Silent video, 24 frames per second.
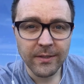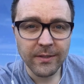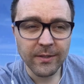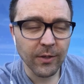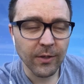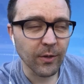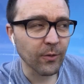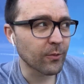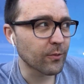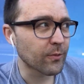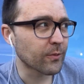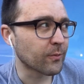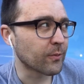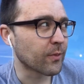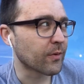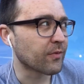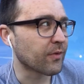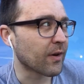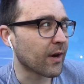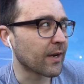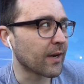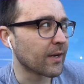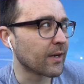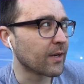Don't
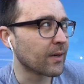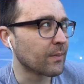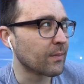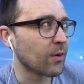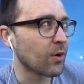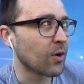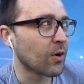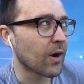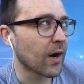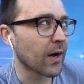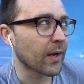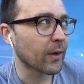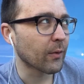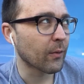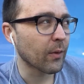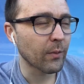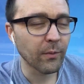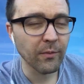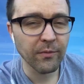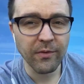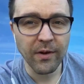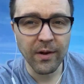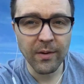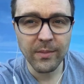refine them. Oh, how do I
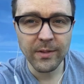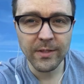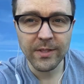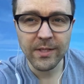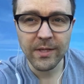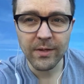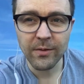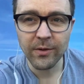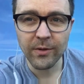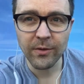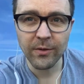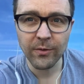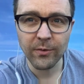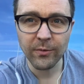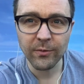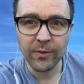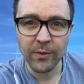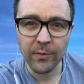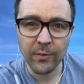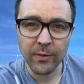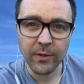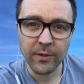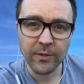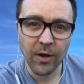refine material?
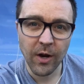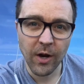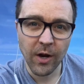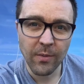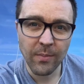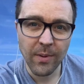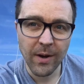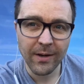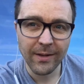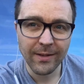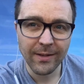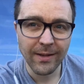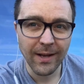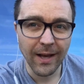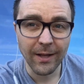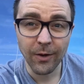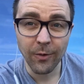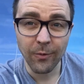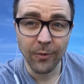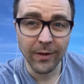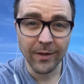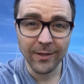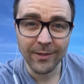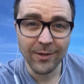You want to talk about it? I
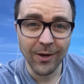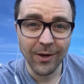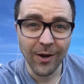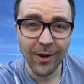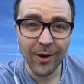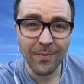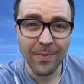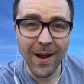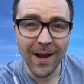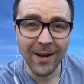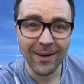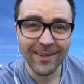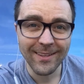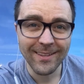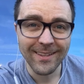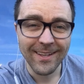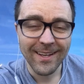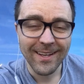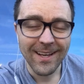don't want to talk about it.